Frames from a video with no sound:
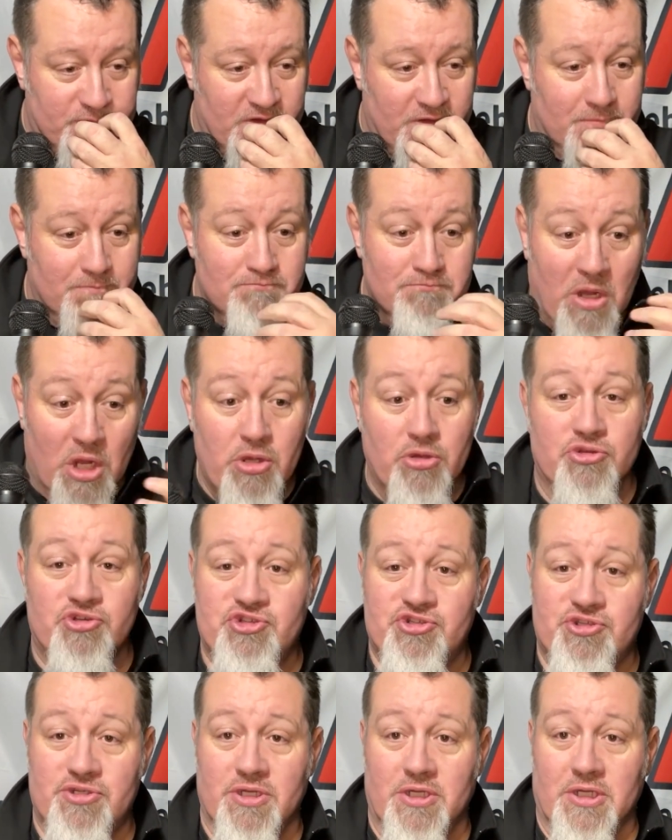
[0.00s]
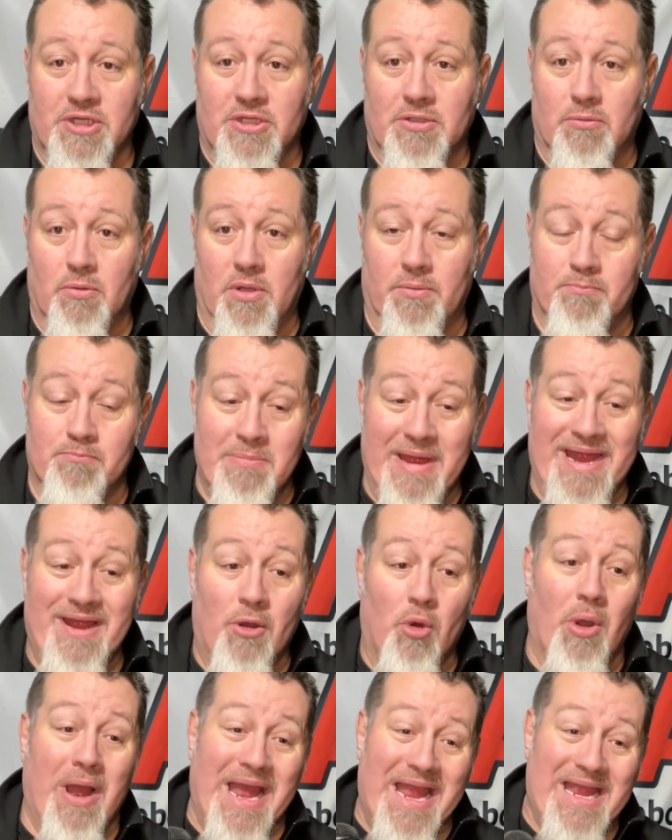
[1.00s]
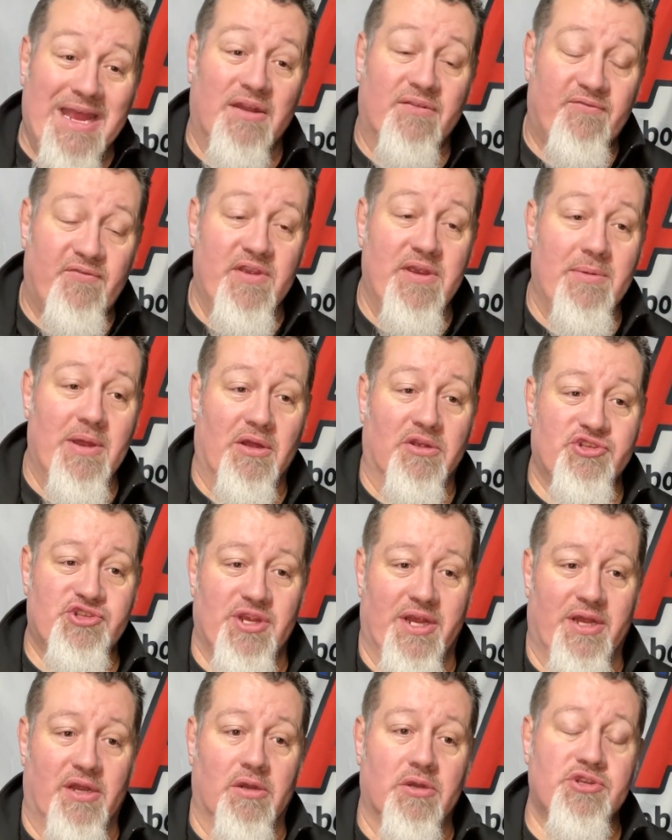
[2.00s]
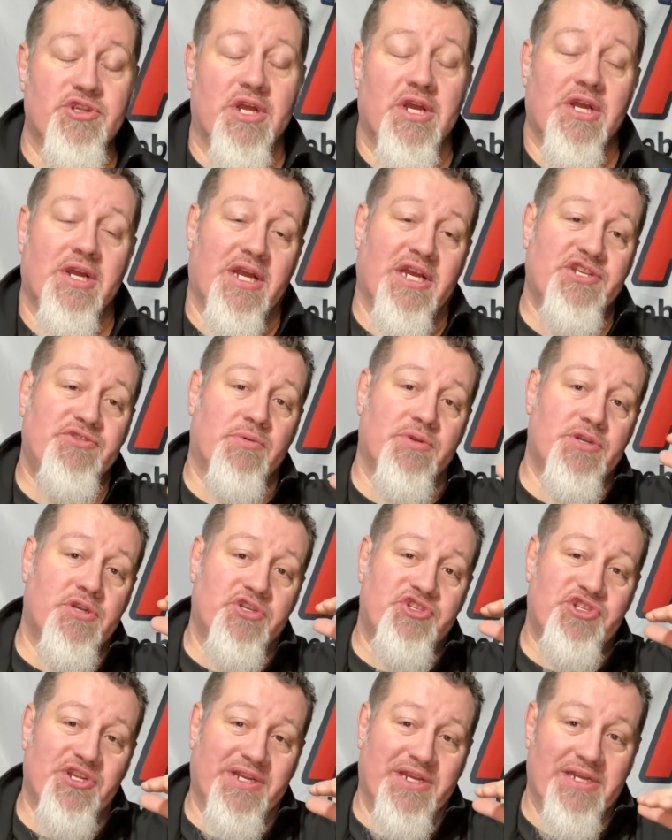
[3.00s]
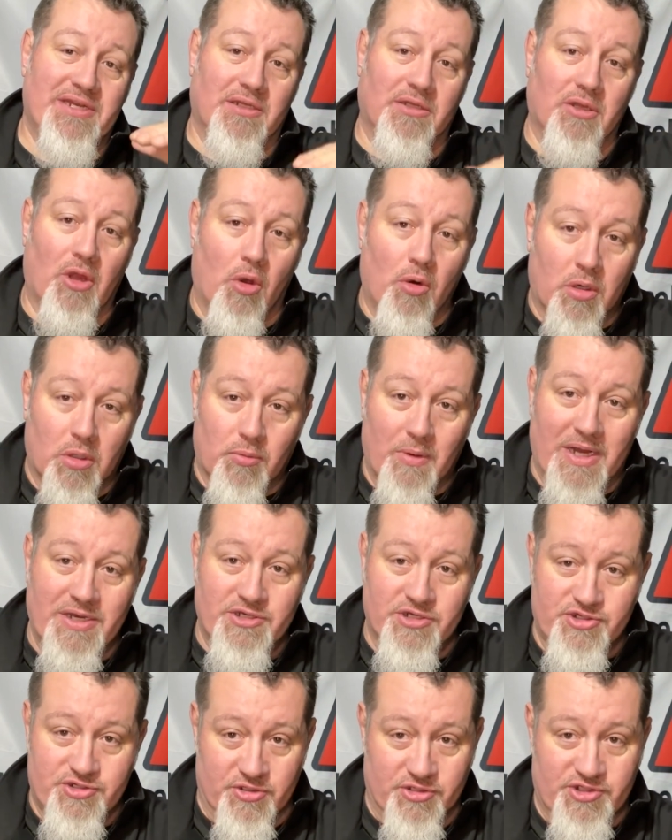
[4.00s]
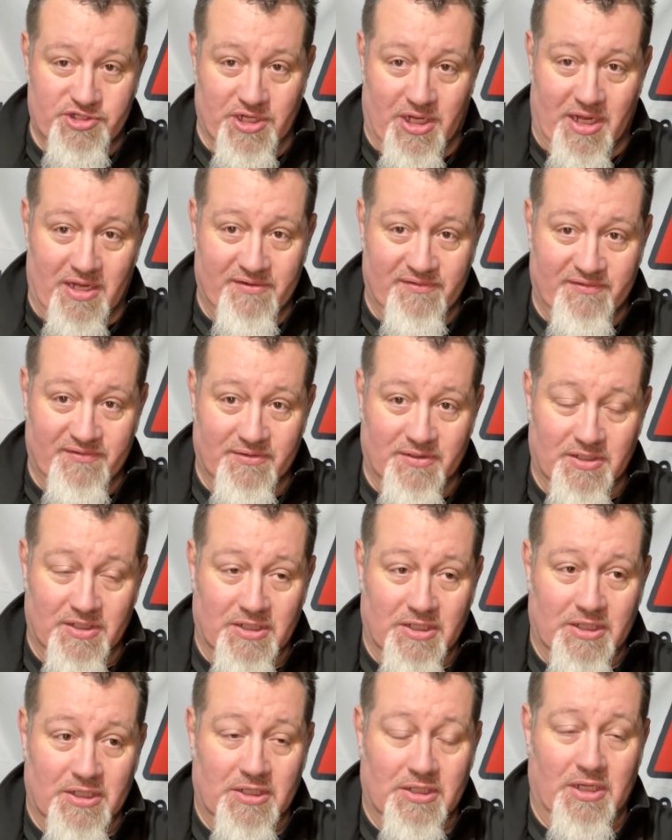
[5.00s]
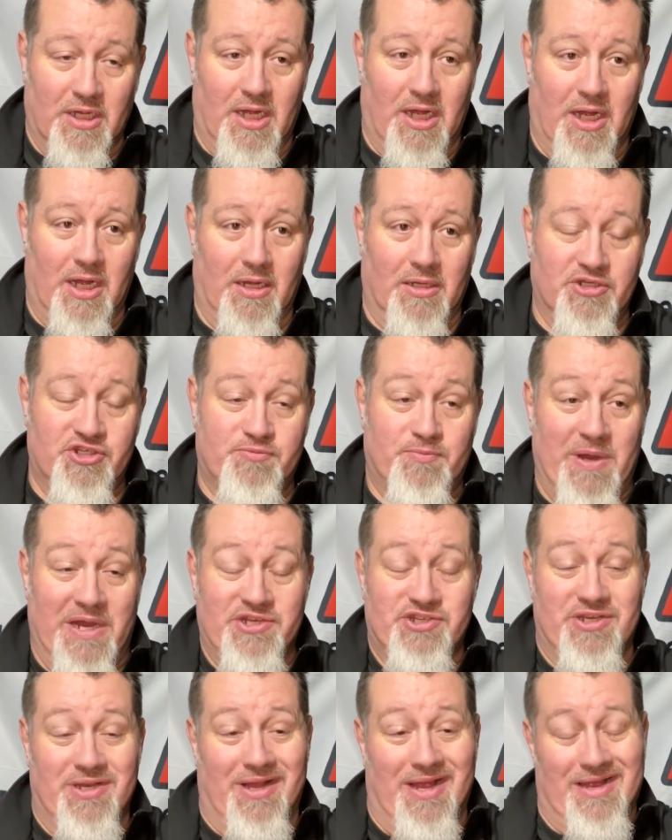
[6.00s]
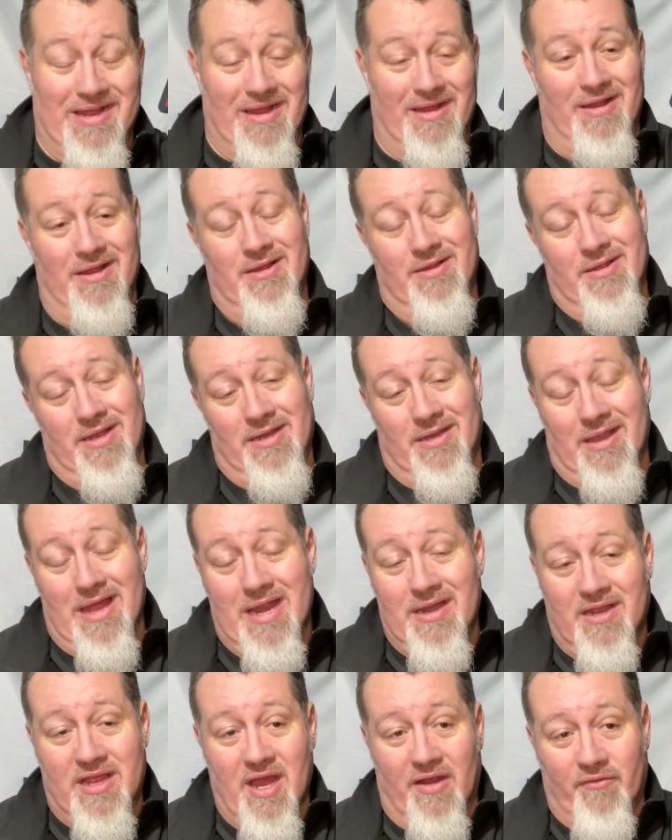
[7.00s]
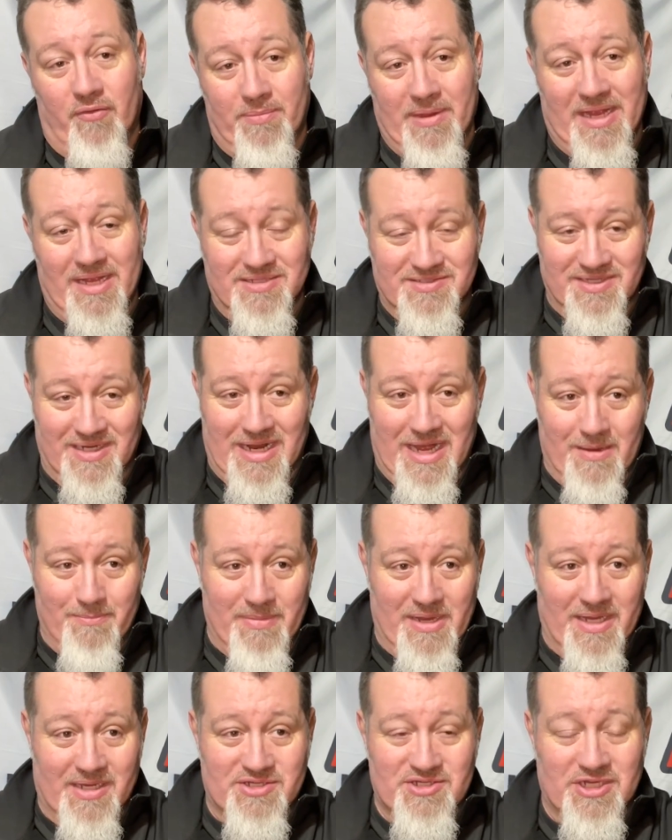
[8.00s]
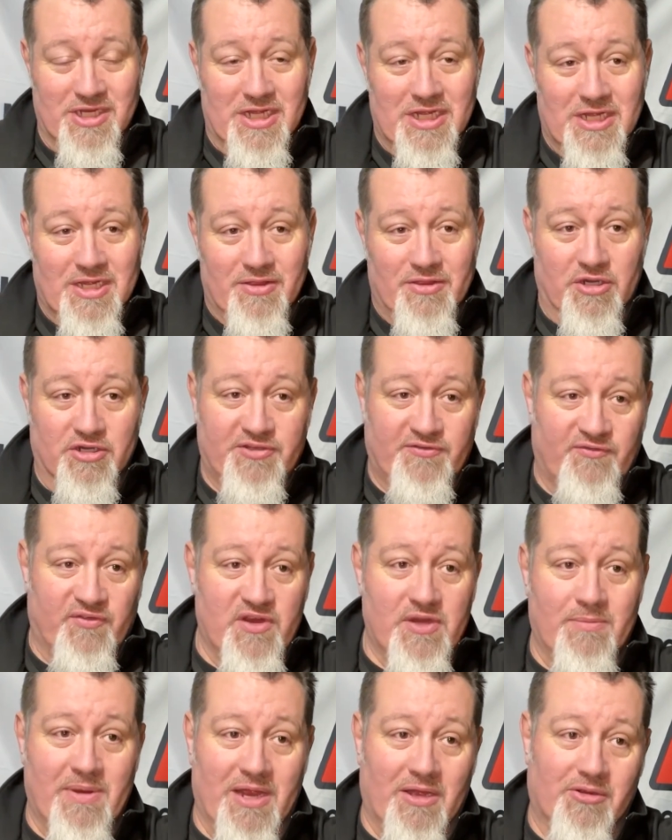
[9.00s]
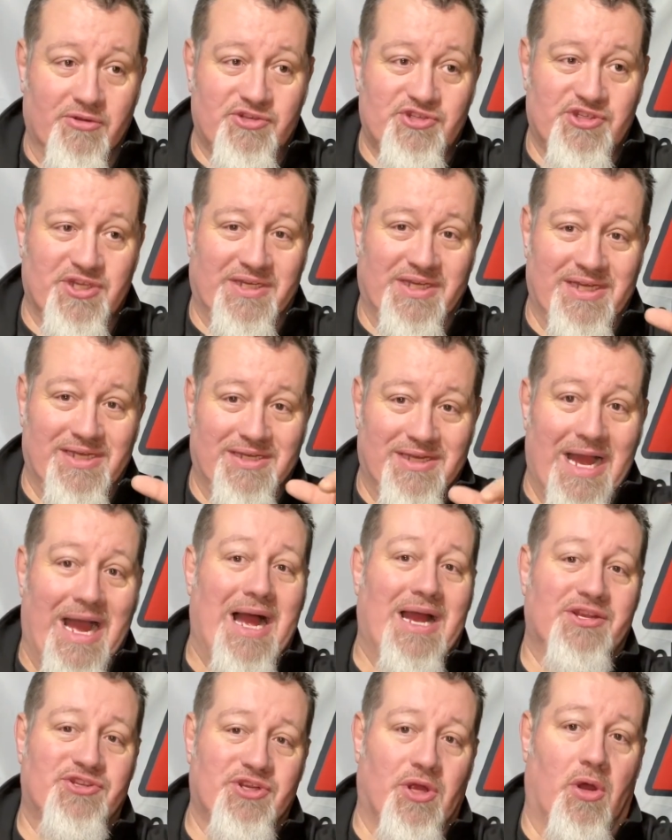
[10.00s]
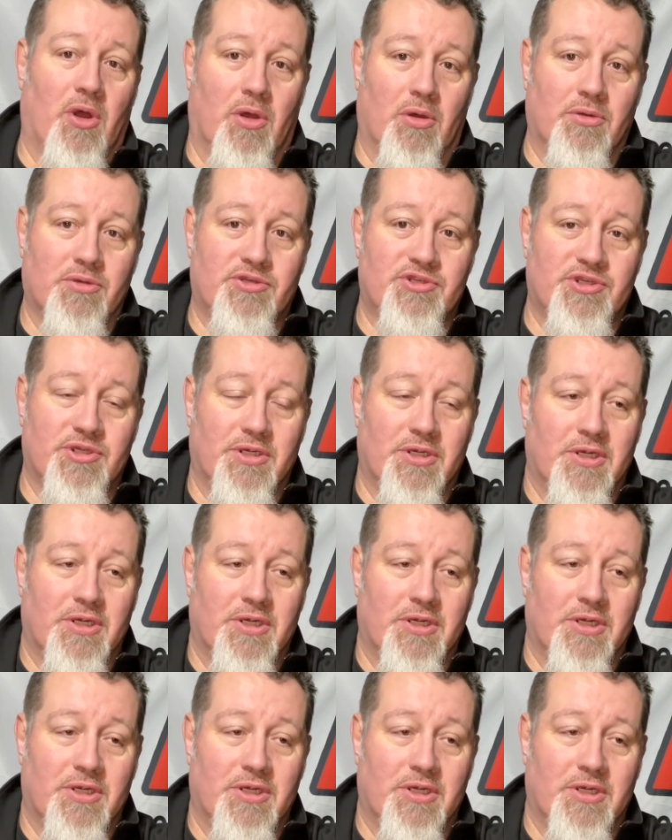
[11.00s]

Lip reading: most with male and female singers is when they're singing lower register stuff. Especially like in a lot of cover bands that I mix, there's females singing guy songs.